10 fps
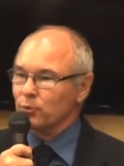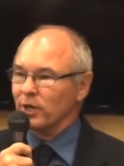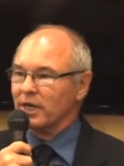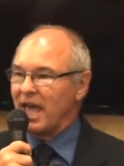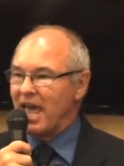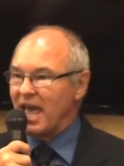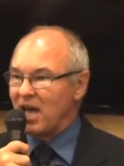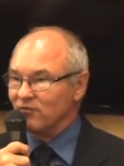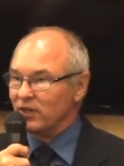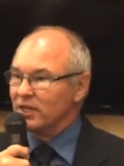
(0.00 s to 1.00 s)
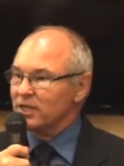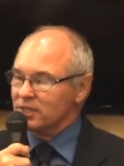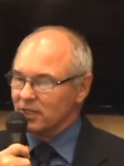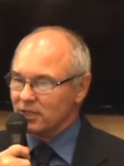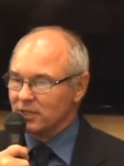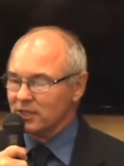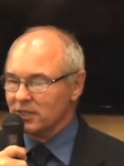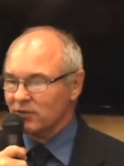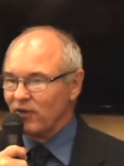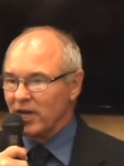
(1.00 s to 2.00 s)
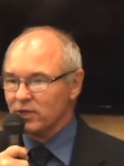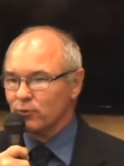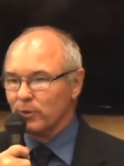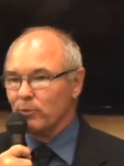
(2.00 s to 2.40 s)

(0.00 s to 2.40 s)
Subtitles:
We're going to have citizens advisory